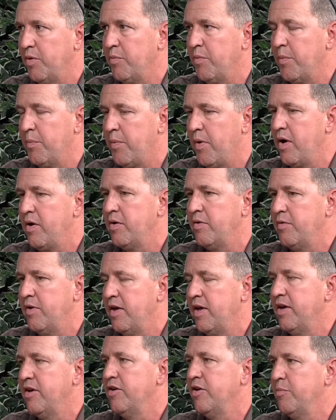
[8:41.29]
would probably
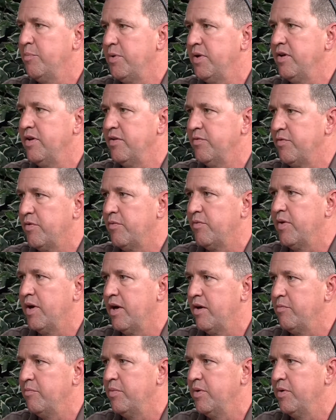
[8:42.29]
ended up in a different route.